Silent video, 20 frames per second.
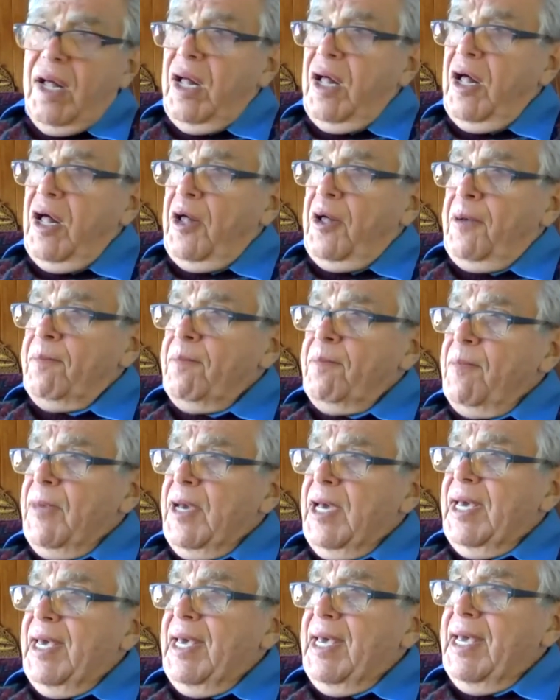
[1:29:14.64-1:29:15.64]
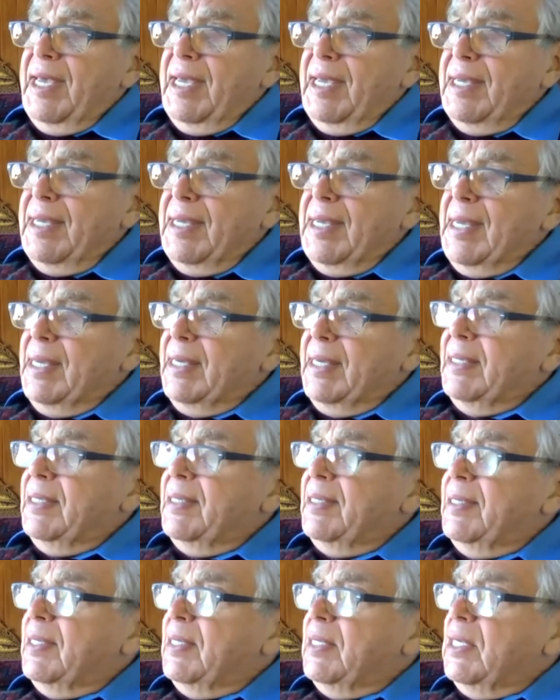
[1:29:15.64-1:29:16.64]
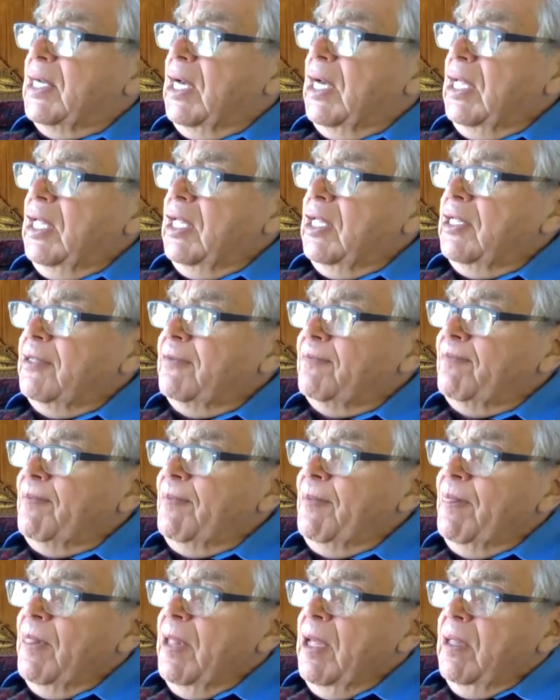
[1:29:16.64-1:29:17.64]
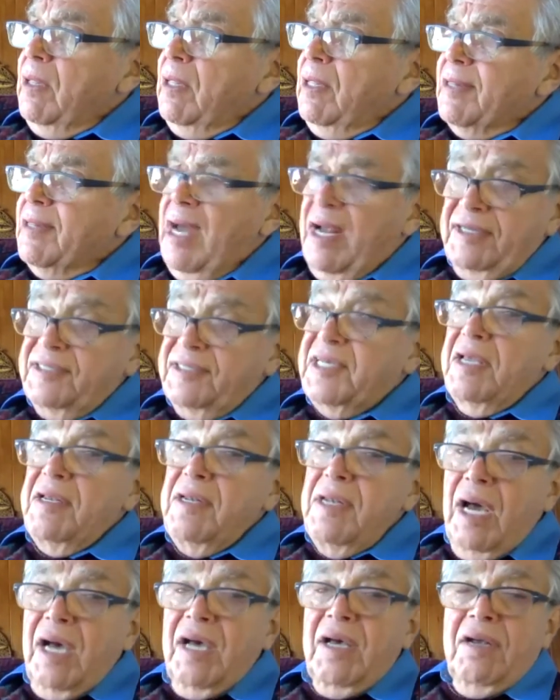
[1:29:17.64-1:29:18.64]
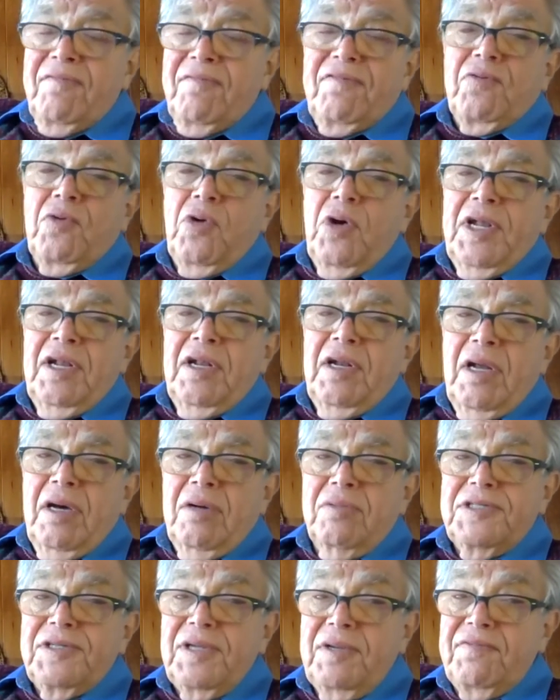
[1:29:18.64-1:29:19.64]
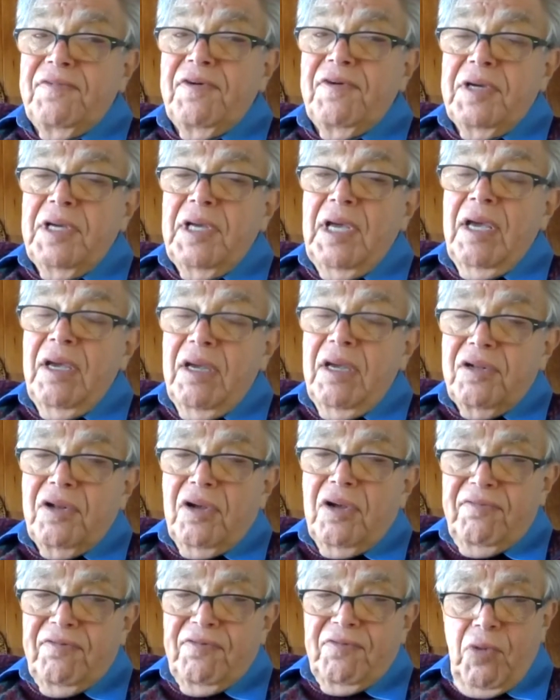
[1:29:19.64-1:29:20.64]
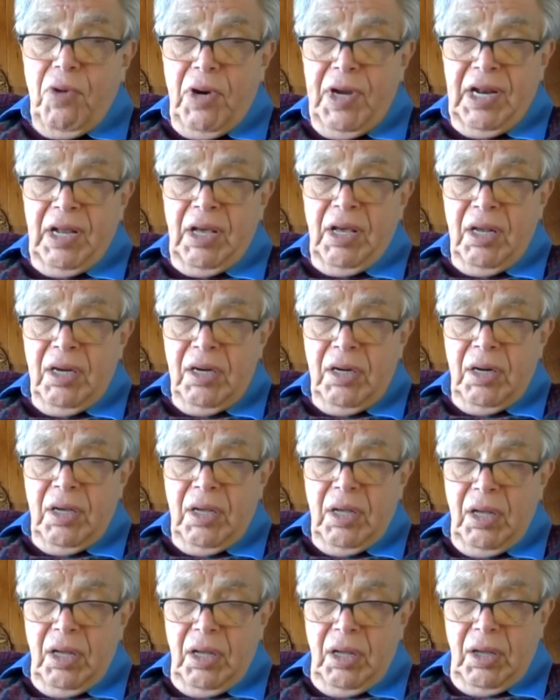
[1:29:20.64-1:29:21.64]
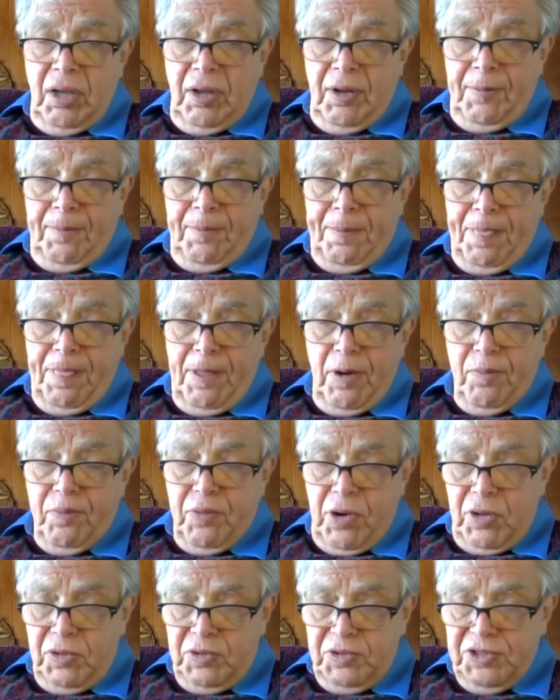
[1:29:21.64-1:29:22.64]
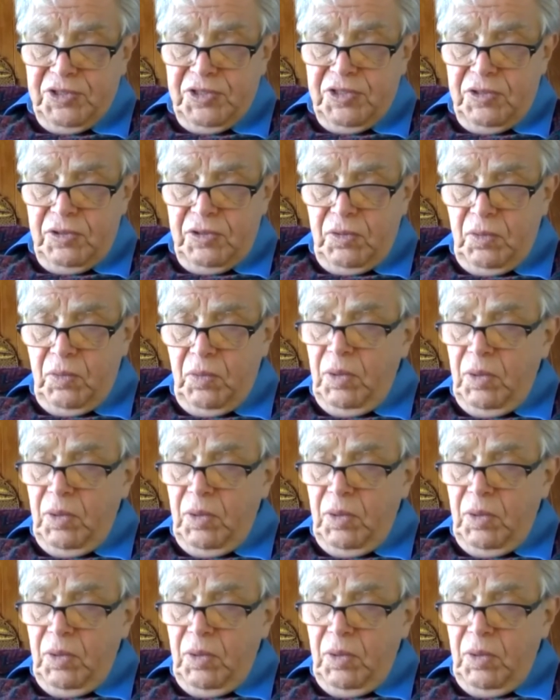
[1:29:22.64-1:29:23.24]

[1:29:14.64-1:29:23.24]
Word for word: Um, he, um, that is a non-Freudian, I would say very anti-Freudian um, approach to